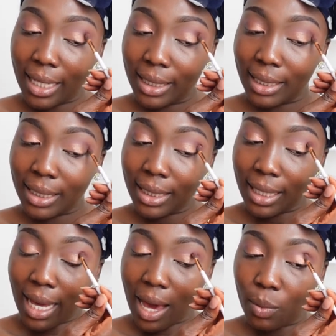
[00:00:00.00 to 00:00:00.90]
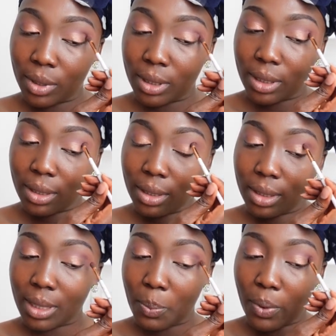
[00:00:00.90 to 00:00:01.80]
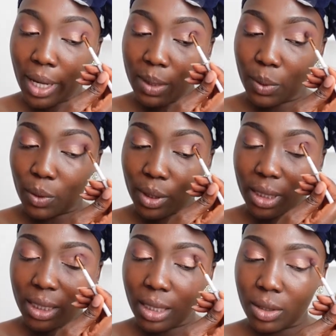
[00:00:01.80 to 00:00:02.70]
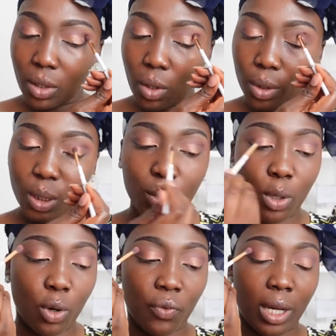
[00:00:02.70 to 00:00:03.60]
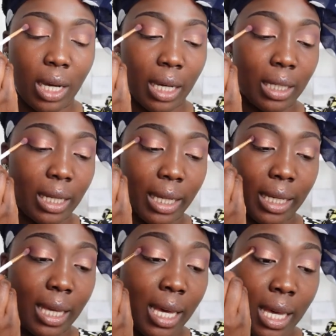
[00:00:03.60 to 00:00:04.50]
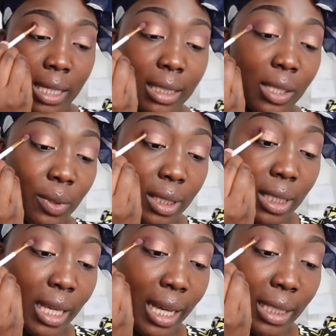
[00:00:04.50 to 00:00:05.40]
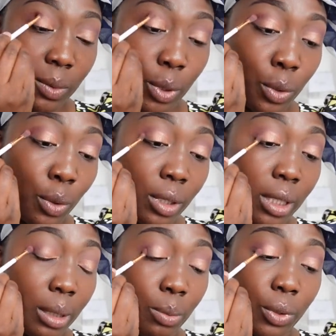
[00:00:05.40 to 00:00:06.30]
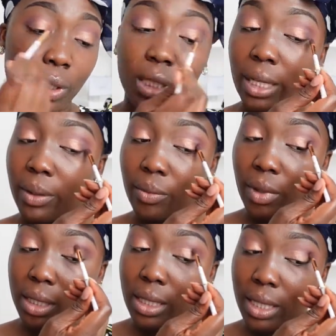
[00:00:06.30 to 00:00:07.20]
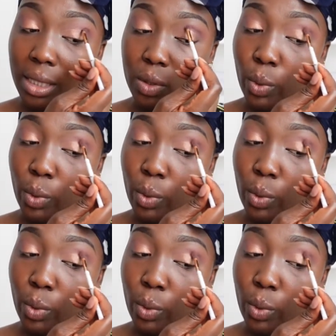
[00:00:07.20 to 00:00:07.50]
and I was surprised because it just caught me off guard. Like, seriously, guys, when you go to Cambodia, the sun is